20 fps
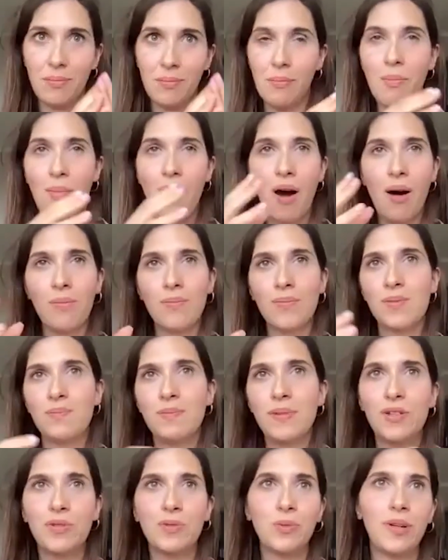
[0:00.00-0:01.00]
moms
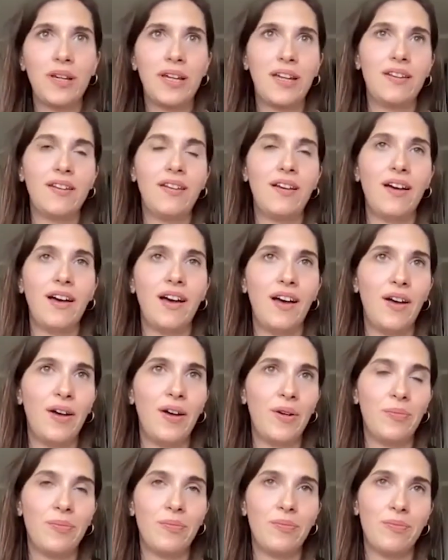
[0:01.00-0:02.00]
between,
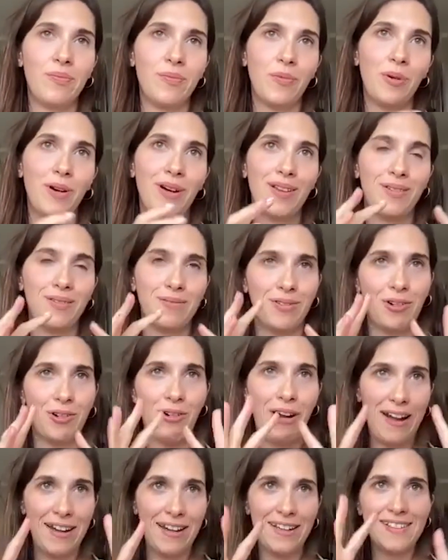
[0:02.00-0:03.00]

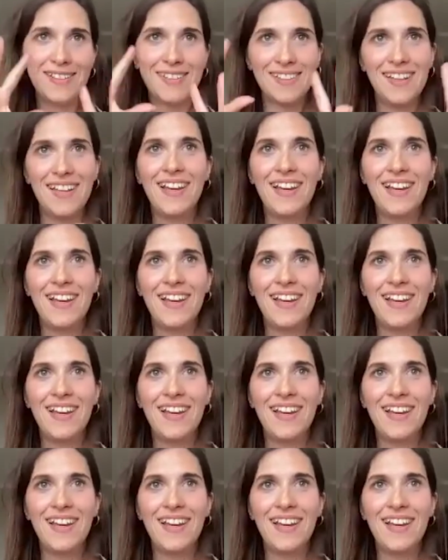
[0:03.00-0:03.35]
grannies,